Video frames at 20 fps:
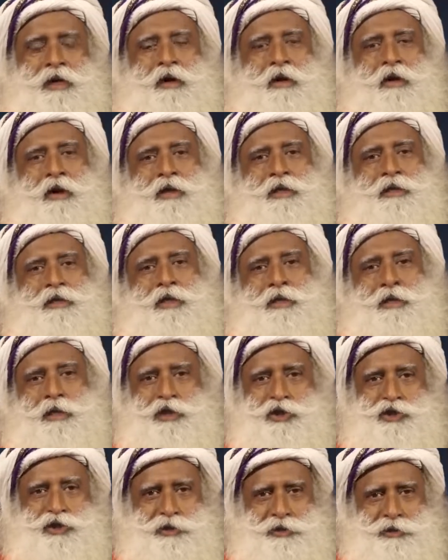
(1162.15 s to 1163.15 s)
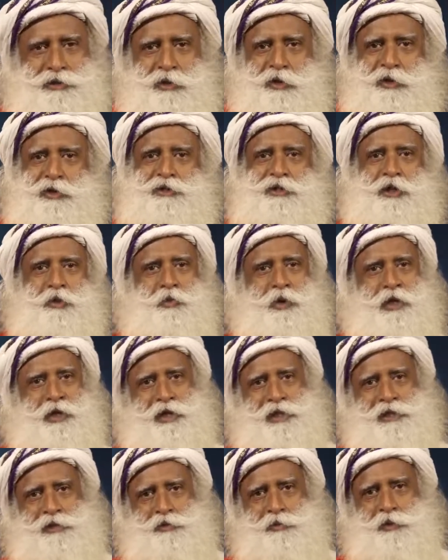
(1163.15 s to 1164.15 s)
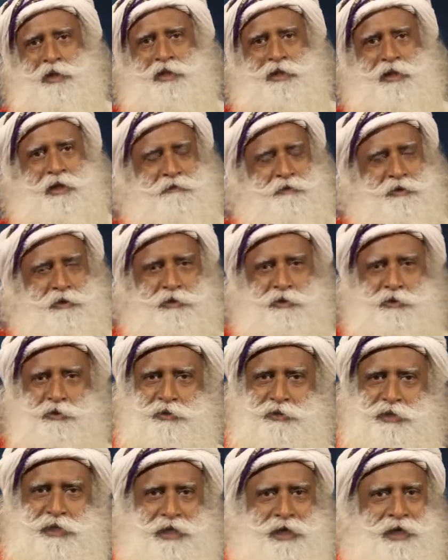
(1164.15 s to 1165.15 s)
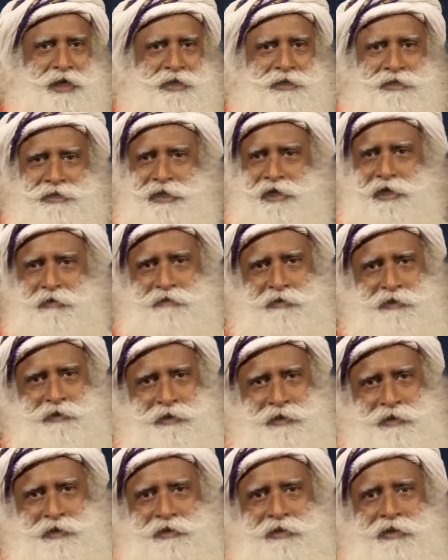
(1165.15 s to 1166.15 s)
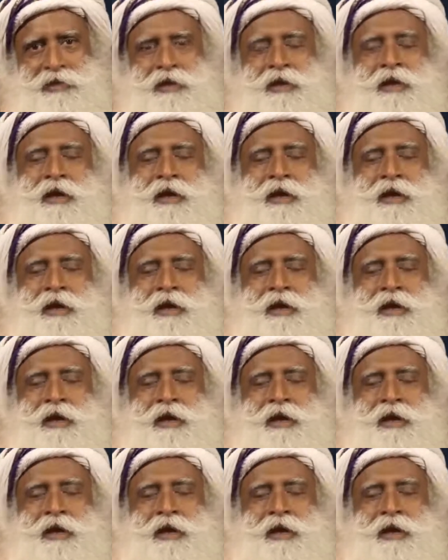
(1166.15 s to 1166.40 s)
or in the kitchen or somewhere else where they have to use their hands and everything,